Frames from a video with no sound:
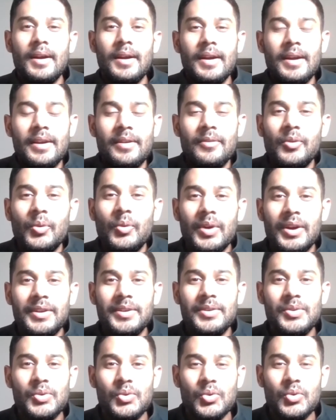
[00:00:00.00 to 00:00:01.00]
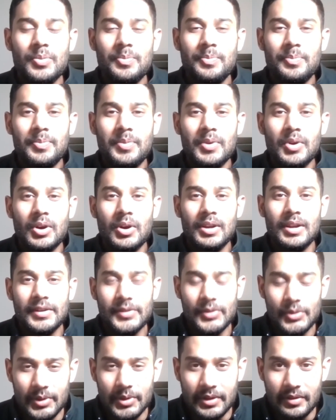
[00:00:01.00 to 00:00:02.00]
Hi everyone, hope all are
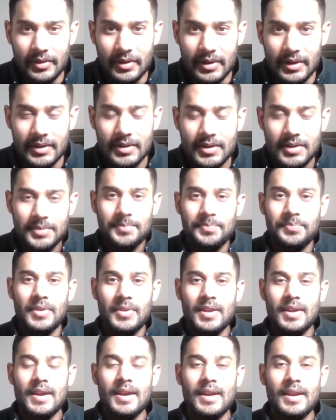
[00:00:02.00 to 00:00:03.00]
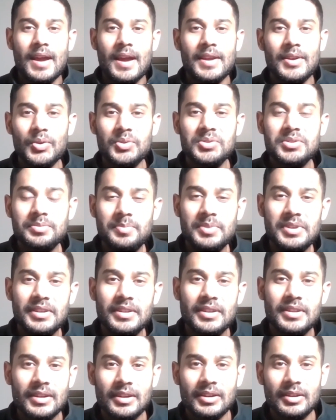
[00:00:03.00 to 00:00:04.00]
doing great. And I know it's
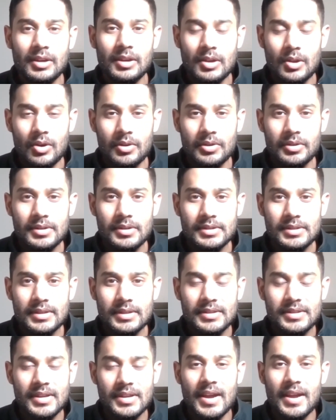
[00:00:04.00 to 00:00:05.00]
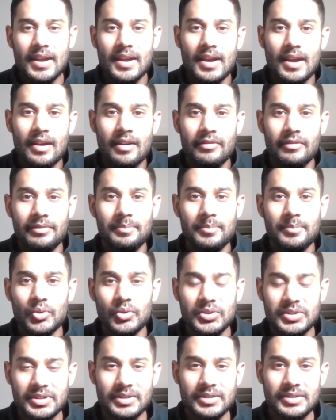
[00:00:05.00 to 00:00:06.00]
been a little long since I have
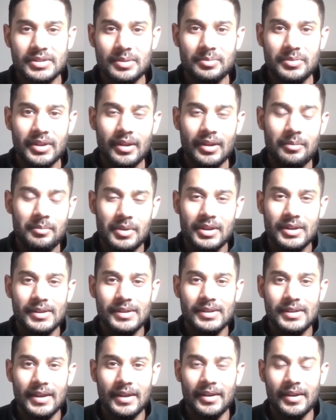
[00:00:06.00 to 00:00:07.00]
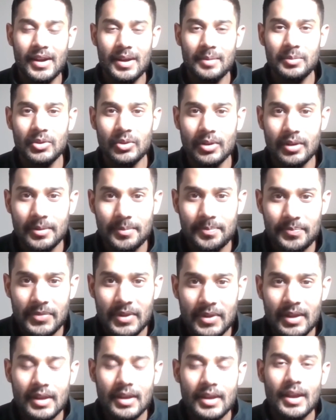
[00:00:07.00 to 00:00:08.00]
posted something, but here I am today.
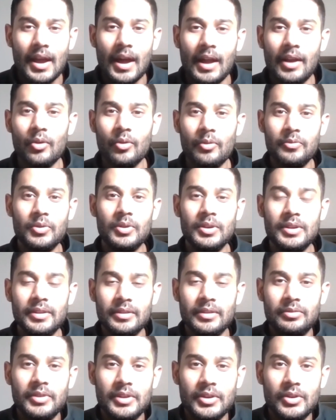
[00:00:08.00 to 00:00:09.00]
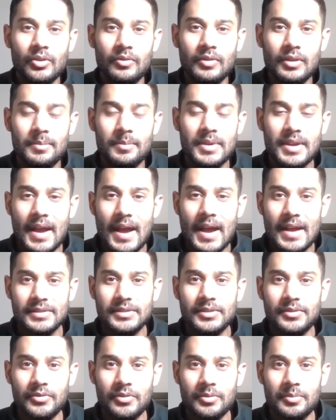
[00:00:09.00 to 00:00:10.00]
And hopefully this video will be as
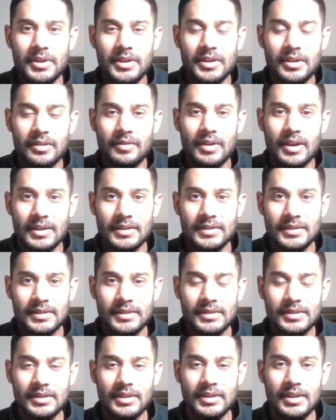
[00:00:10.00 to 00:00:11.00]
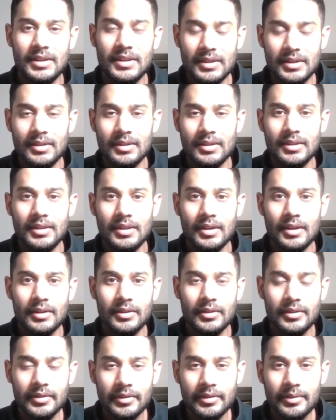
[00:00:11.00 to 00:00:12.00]
informative as the
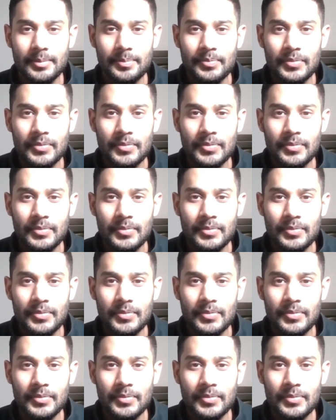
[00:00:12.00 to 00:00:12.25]
others.